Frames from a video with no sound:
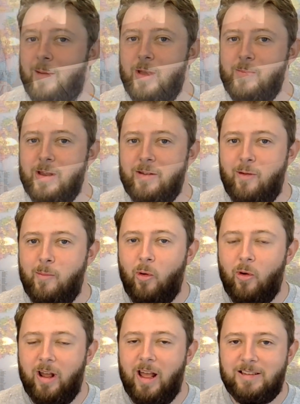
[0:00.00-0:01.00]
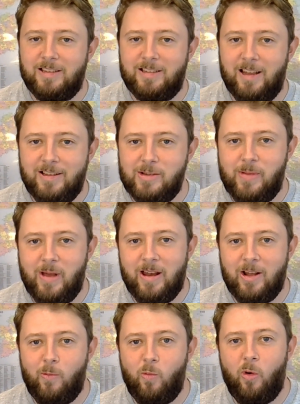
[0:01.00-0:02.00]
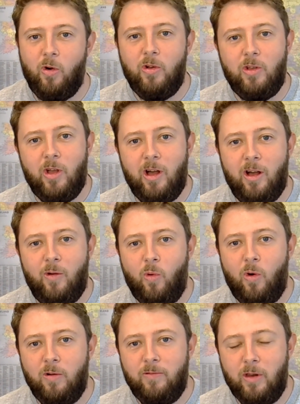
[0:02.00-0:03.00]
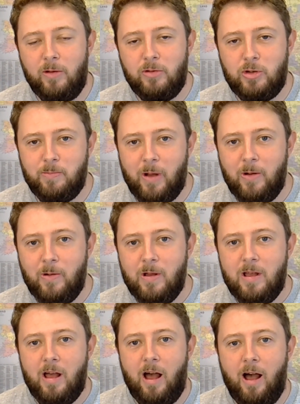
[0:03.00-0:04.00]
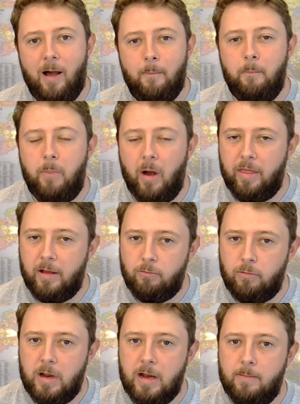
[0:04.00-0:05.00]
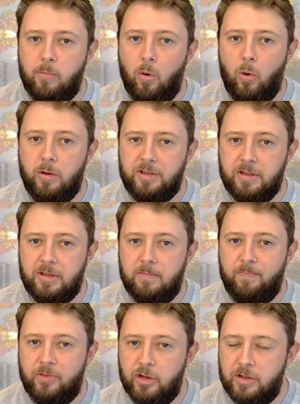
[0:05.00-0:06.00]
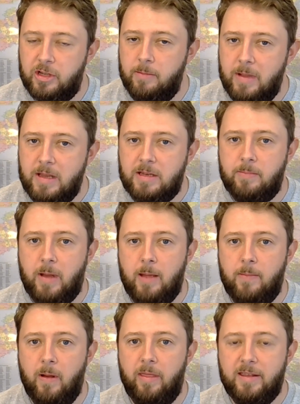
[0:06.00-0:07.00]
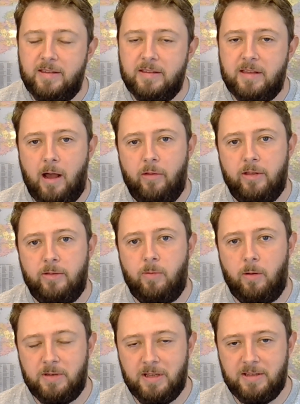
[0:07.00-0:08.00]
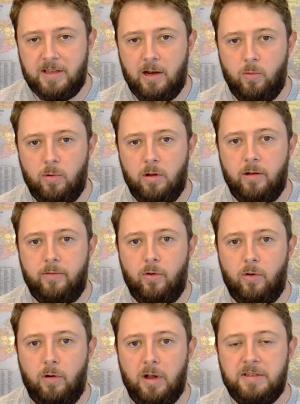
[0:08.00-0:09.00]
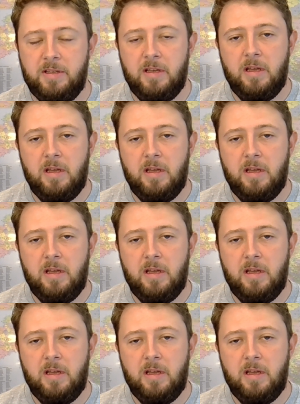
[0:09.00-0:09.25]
be a bit of a boring exercise depending on what floats your boat, but I think really important to just commit to paper. This is how this property is going to work for us,